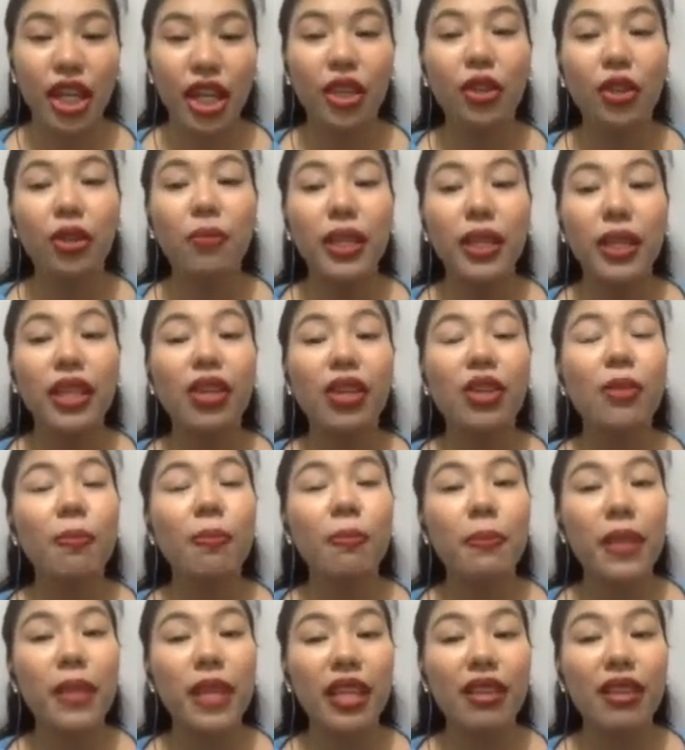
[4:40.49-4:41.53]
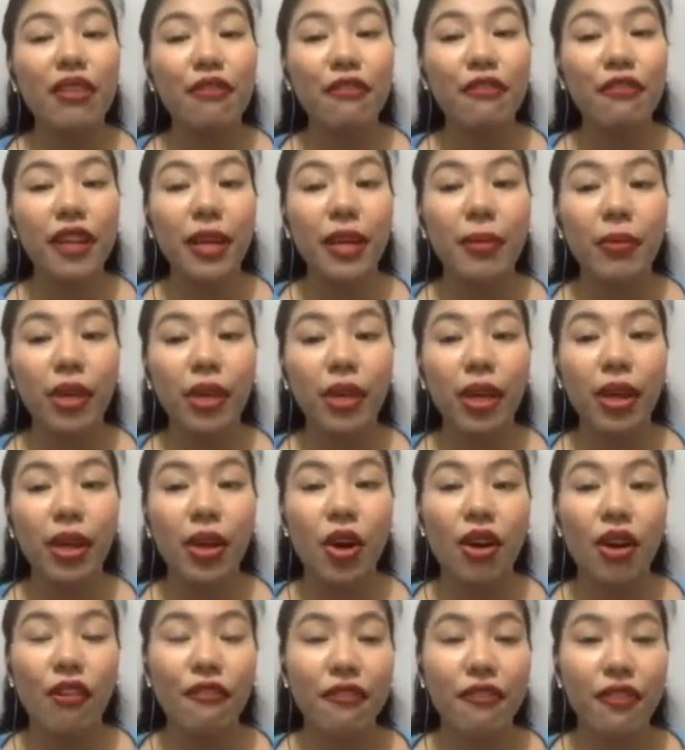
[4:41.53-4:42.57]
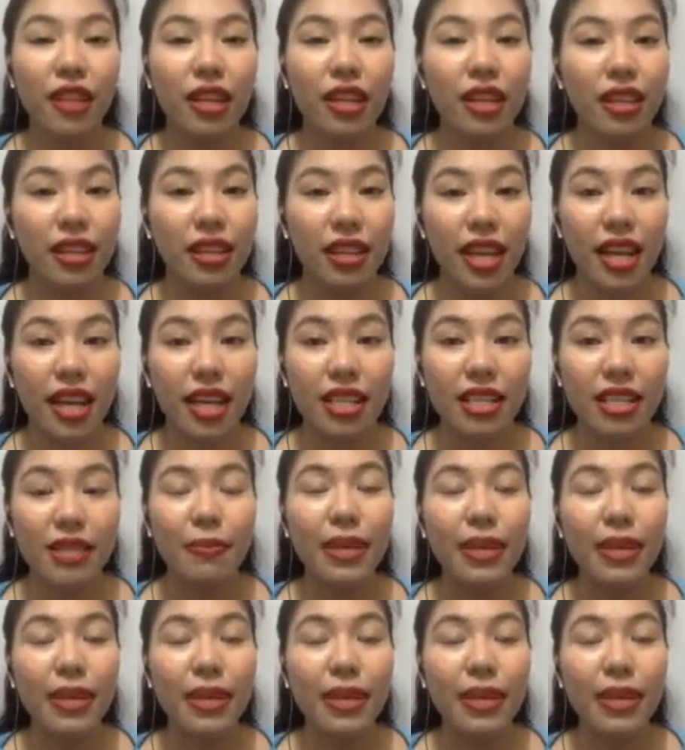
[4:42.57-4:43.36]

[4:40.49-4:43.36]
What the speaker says: It could be the complete framework of the text.